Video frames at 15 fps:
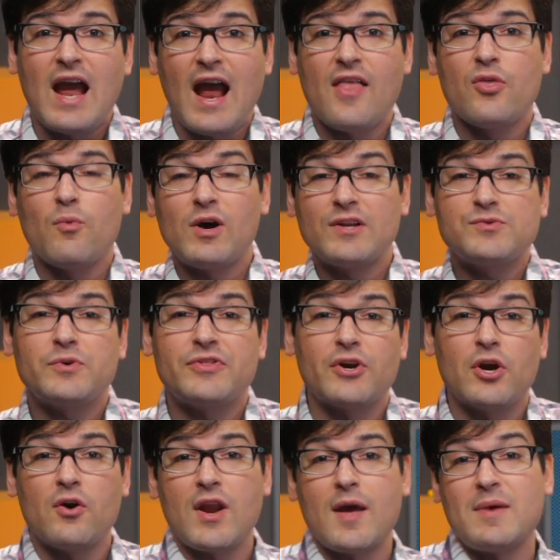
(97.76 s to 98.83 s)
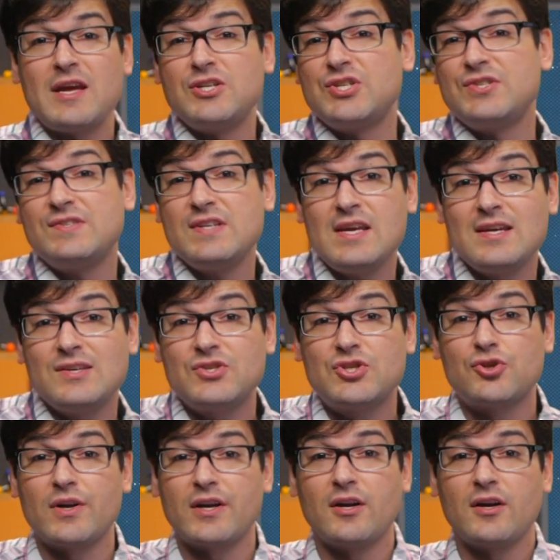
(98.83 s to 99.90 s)
and the ones with their own MHCs
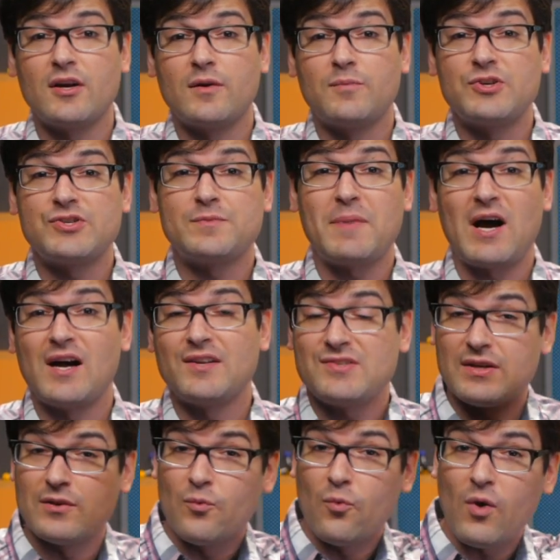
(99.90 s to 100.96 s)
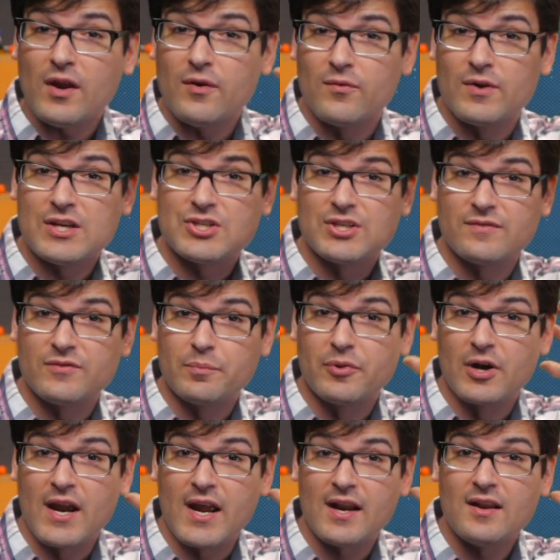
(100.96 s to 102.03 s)
triggered a response in one region of the
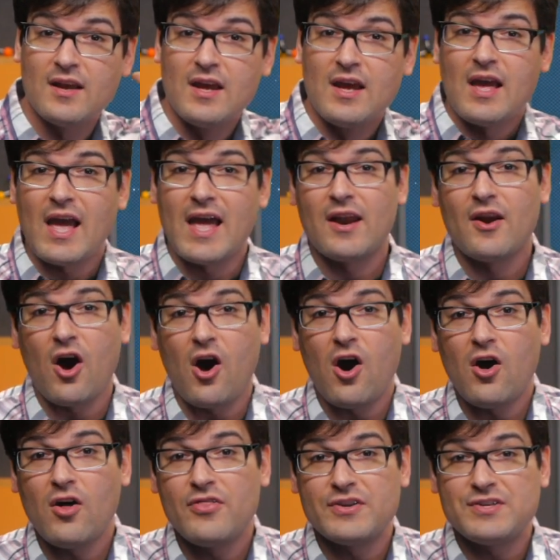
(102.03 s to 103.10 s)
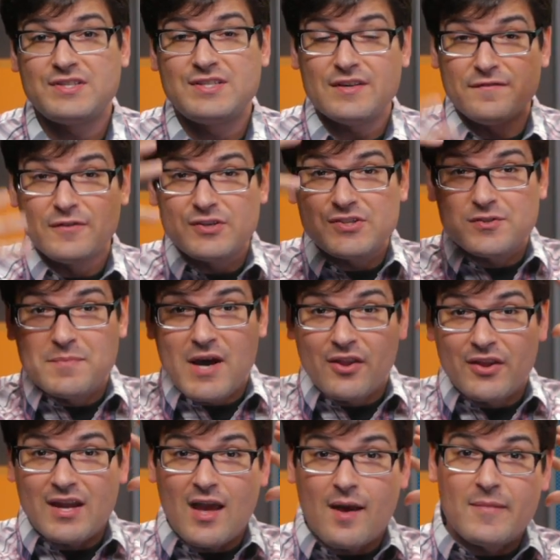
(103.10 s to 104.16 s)
brain, and all the different
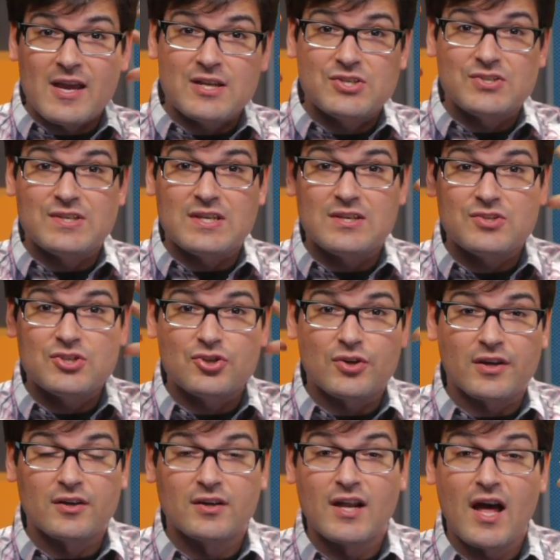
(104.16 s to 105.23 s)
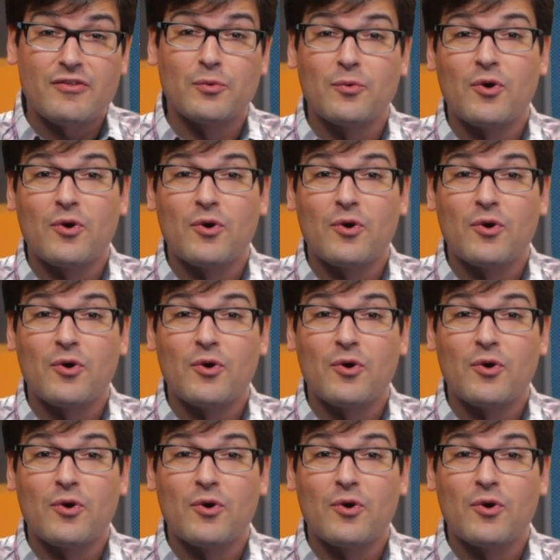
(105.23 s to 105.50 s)
smelling MHCs triggered another